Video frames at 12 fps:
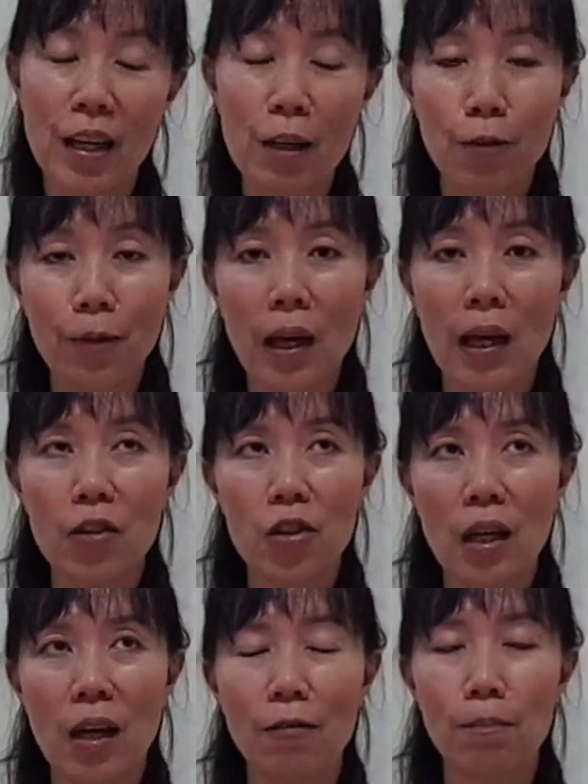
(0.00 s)
In fact, I
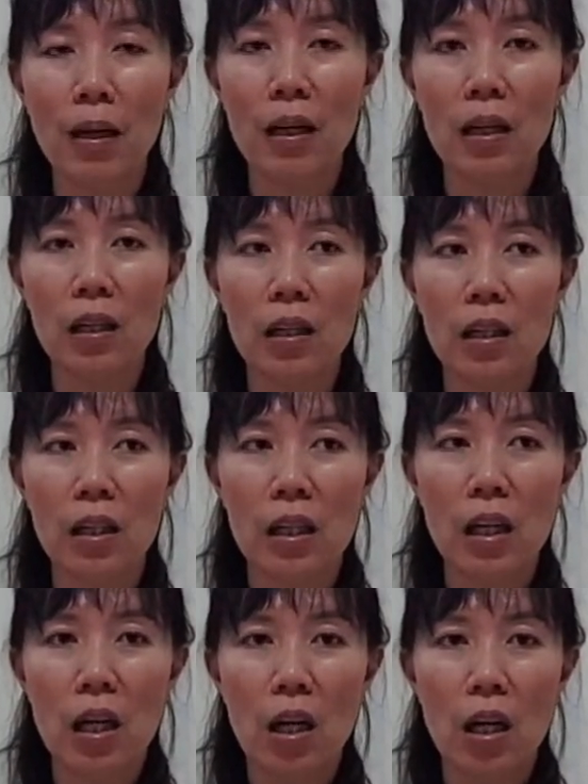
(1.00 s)
actually have made a
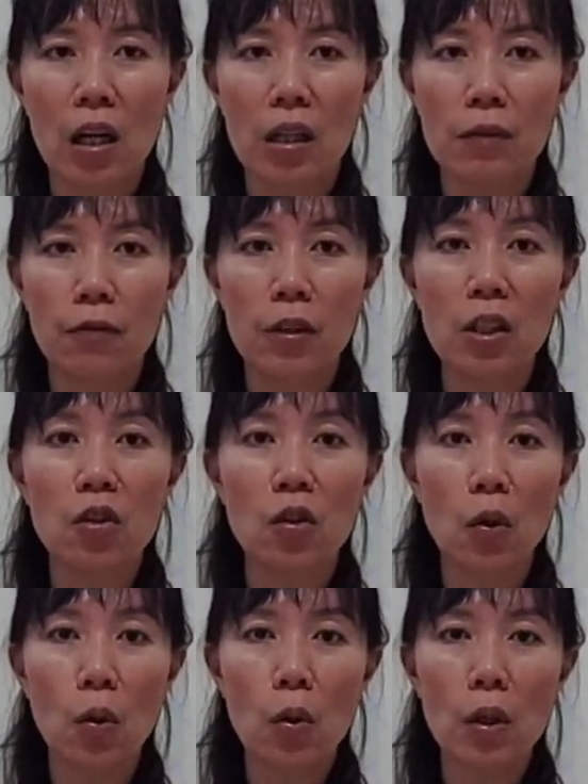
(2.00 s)

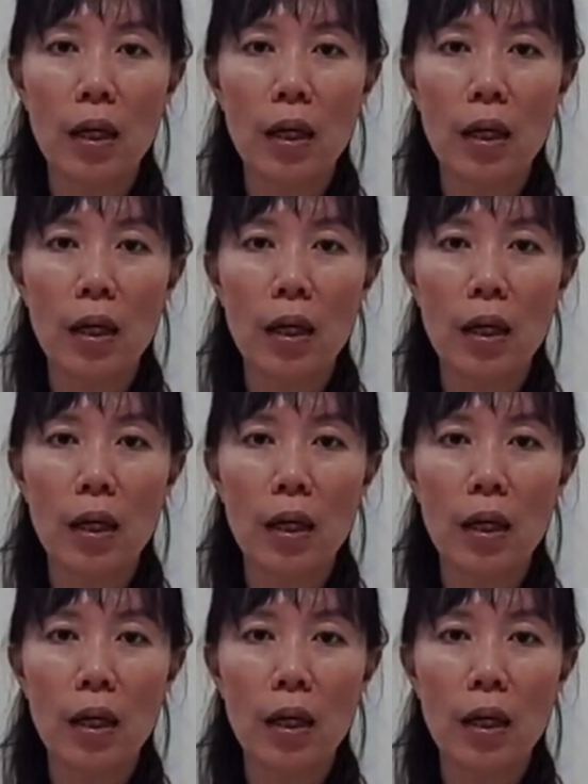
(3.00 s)
video,